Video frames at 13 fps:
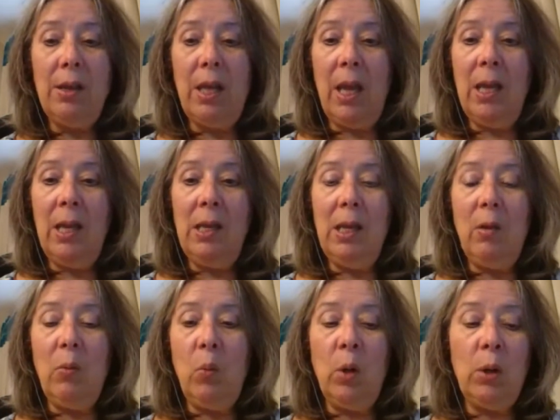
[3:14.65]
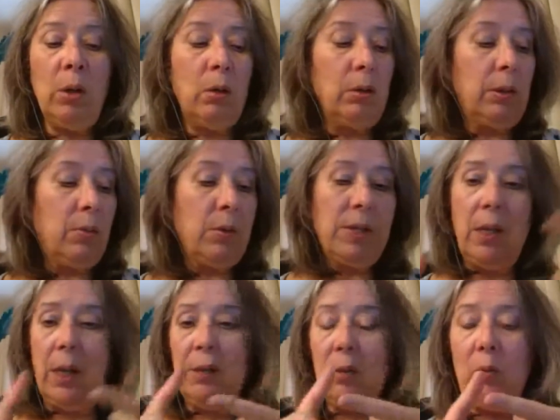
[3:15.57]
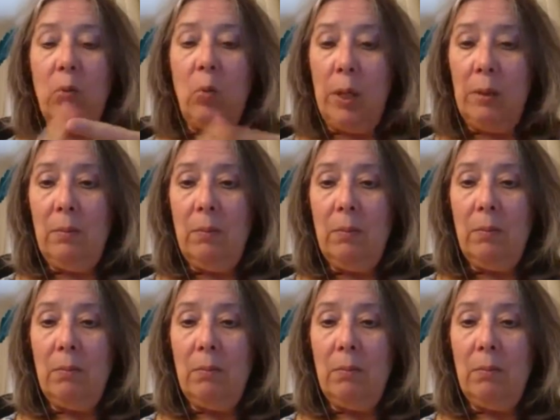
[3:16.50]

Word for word: there was either one